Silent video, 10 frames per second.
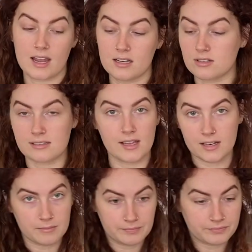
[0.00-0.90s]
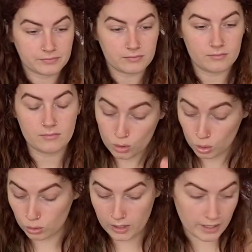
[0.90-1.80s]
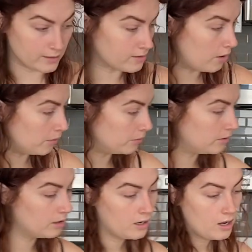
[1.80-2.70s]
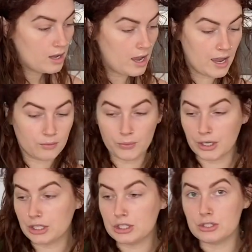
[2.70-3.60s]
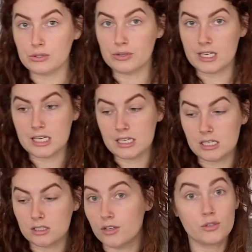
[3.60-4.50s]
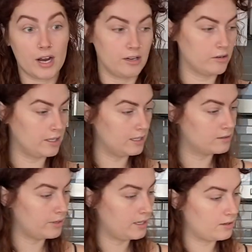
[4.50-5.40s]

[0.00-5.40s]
and just let it cool on its own. And we're gonna do the dry ingredients right now.